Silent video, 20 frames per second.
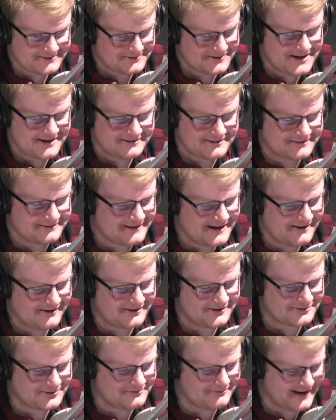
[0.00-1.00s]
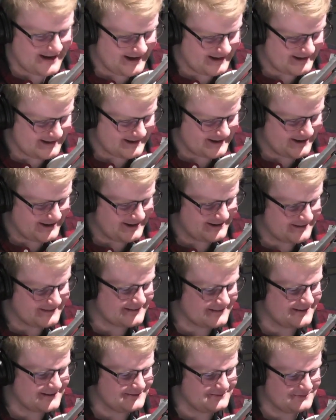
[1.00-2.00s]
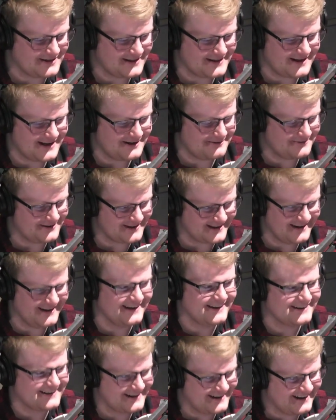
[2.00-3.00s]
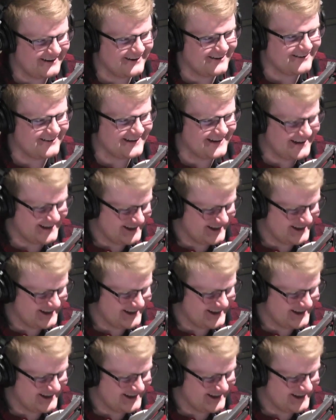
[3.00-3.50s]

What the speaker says: We never found its remains, you know. My dad will be like, coyote.